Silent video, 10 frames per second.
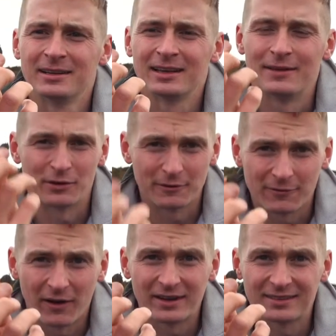If you can
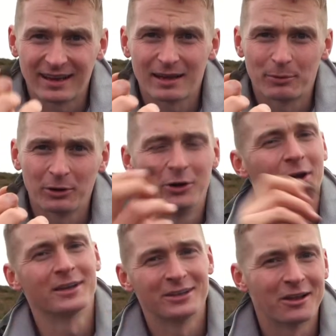find deer poo,
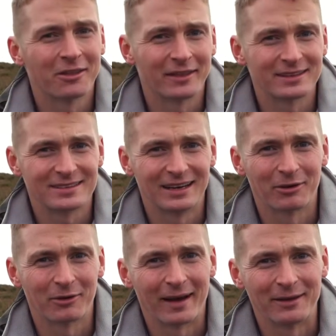you know that there's
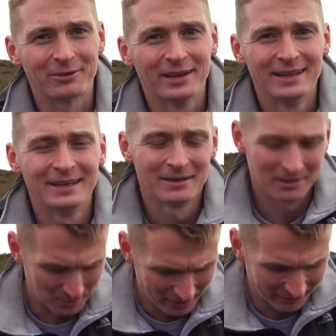deer around,
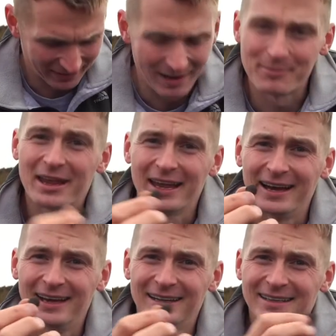and where I am
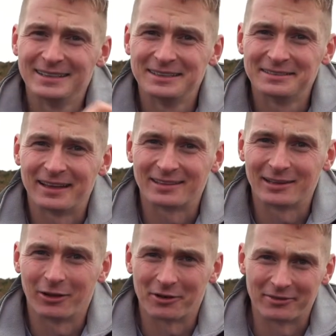here, there's a
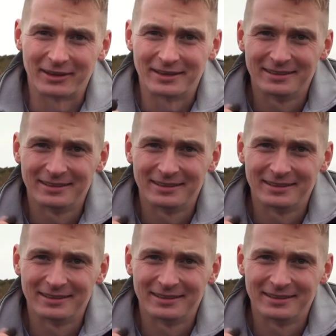lot of it.